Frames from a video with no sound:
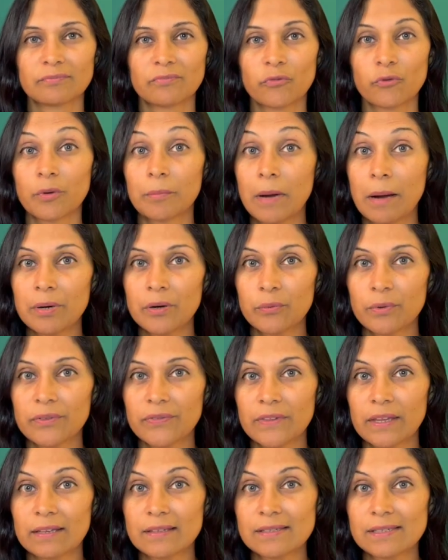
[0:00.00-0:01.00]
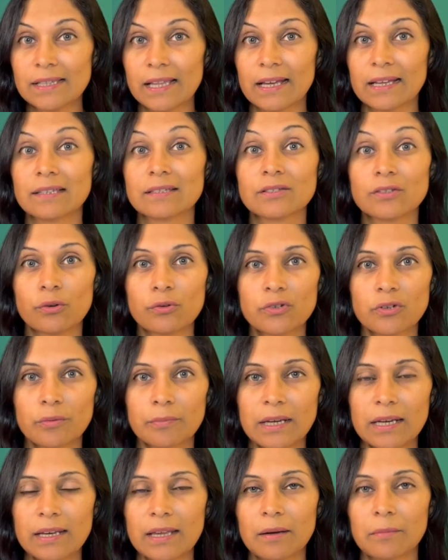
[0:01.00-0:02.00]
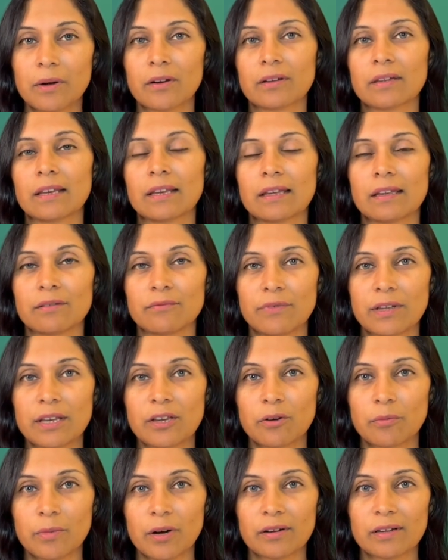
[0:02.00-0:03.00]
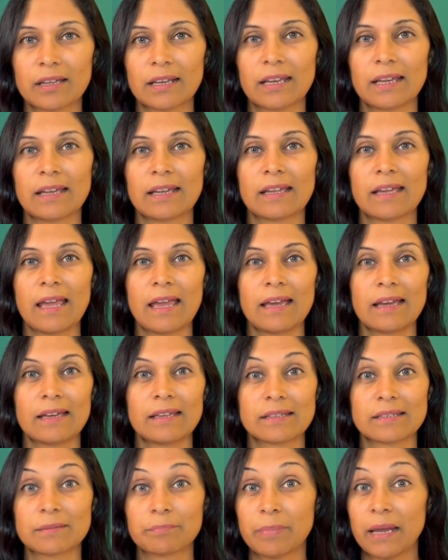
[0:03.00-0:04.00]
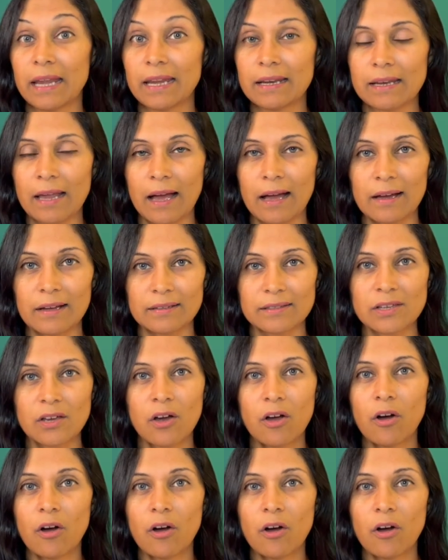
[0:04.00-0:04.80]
Remember, with things like social media marketing and video marketing and paid ads,